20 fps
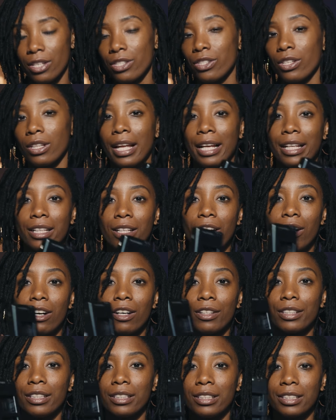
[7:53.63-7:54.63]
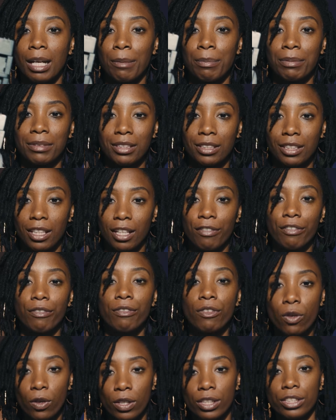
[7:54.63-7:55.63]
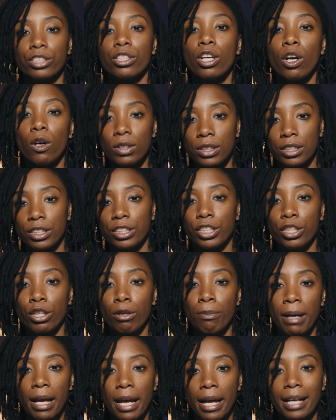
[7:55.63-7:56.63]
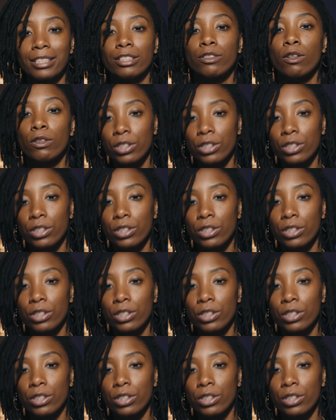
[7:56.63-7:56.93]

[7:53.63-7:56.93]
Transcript: So like all this type of stuff, of course, goes into your bags.